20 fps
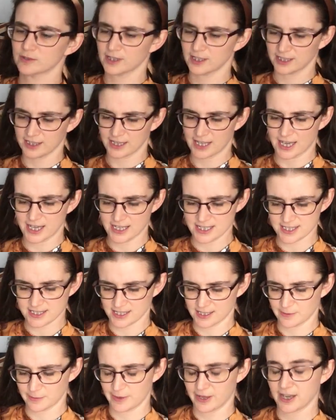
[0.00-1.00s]
And that is
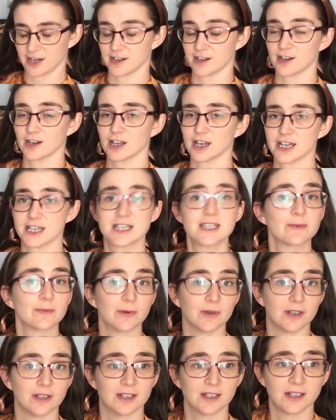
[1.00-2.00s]
going to be a nice
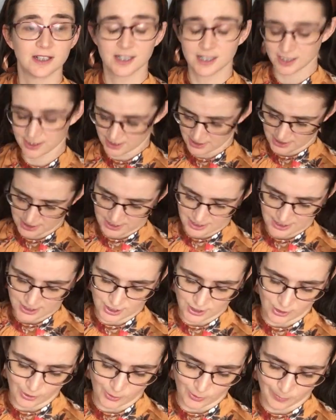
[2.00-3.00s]
one
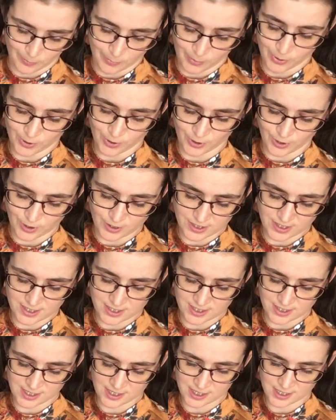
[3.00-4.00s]
to put
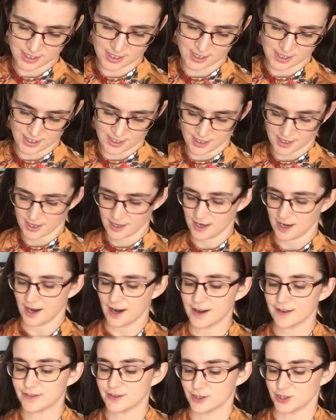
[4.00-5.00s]

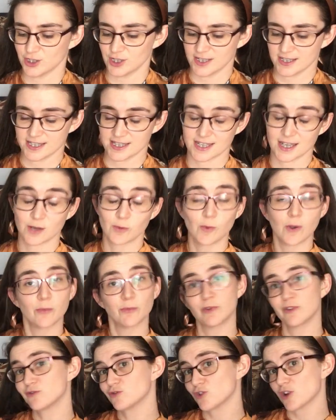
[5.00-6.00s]
other gins in
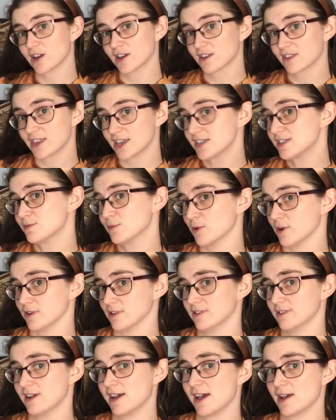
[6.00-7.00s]
when we've drunk this
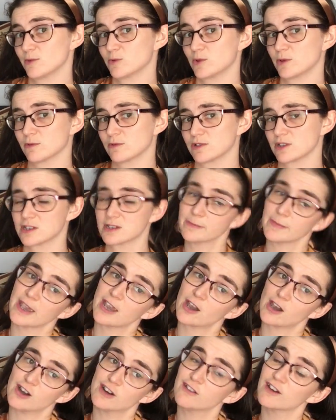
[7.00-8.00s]
one and we want to
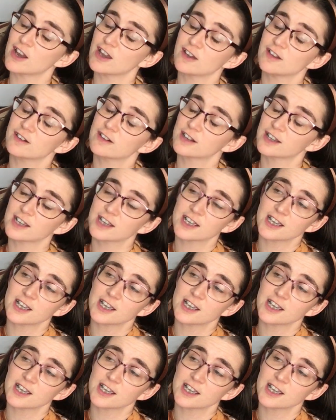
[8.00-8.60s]
make our own